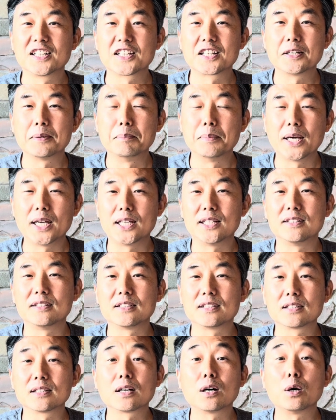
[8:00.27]
the
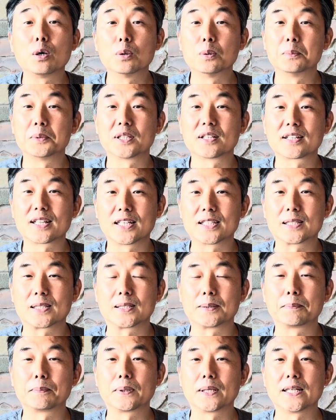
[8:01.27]
main hormone that
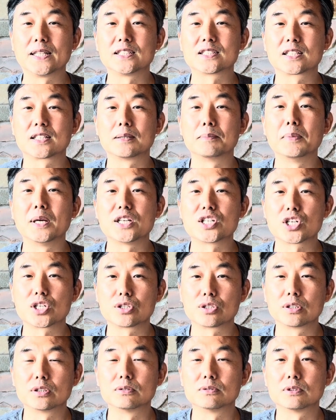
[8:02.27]
plays the
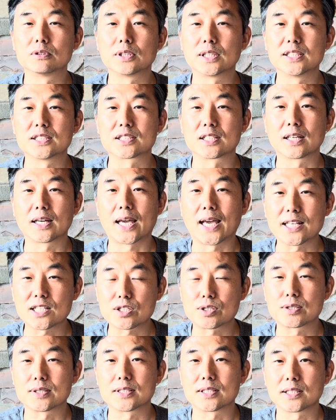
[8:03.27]
major role is the
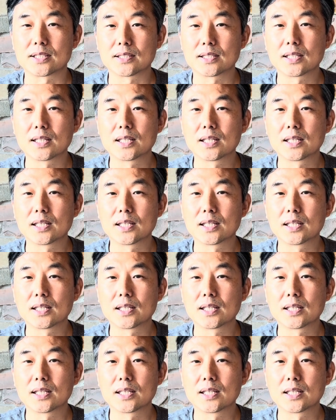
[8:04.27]
estrogen.